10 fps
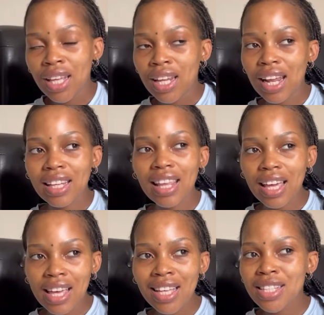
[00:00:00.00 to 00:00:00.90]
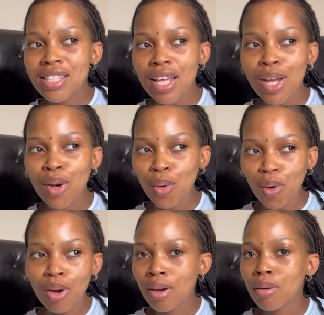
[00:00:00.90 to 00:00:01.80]
like their kids
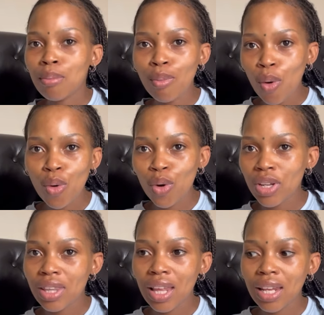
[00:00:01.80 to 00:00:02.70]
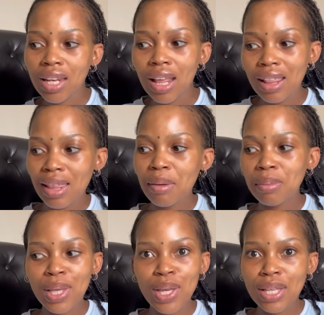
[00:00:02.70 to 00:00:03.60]
look more good than they
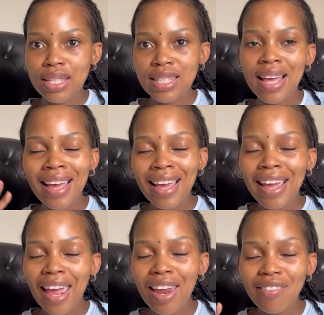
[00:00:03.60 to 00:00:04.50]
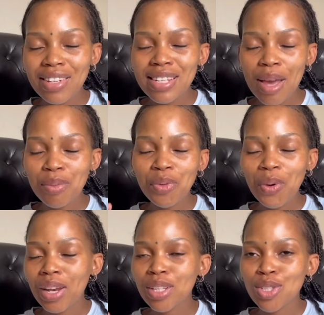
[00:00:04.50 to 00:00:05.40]
because every time you
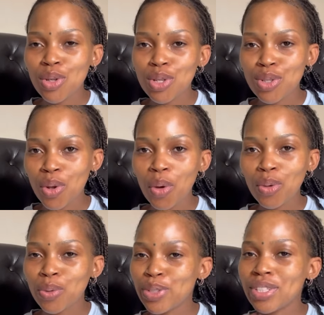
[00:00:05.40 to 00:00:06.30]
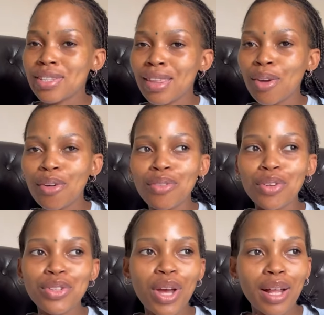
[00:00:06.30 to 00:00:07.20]
run into a store you just think of your
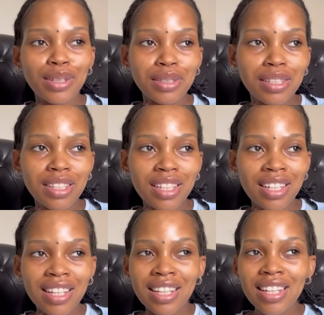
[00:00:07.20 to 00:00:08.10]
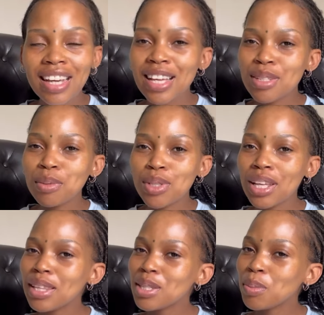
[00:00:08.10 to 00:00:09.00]
child guys much
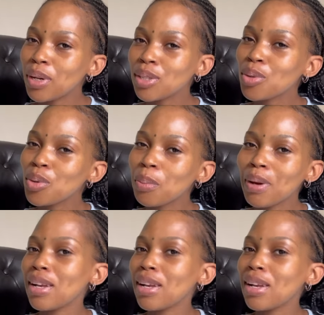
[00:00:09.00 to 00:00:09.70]
at this point because